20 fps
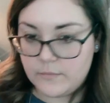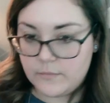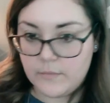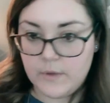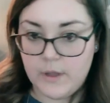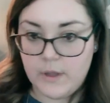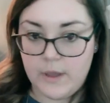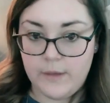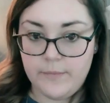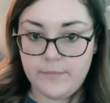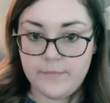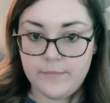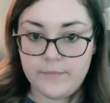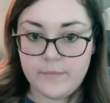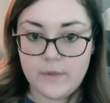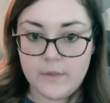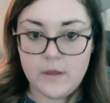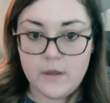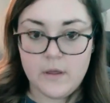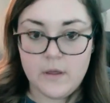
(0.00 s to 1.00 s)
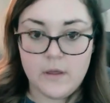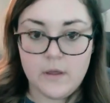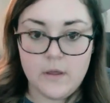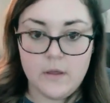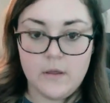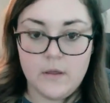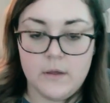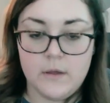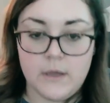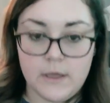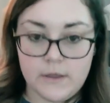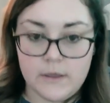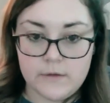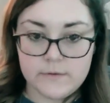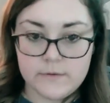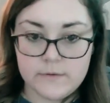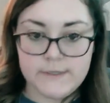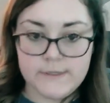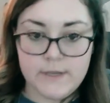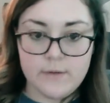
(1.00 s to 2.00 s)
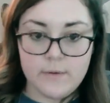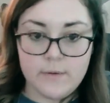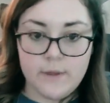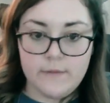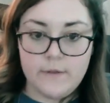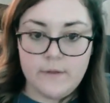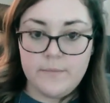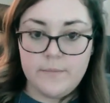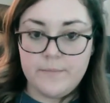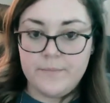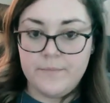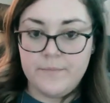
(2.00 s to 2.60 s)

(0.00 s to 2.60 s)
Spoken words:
Okay, can you see it right there?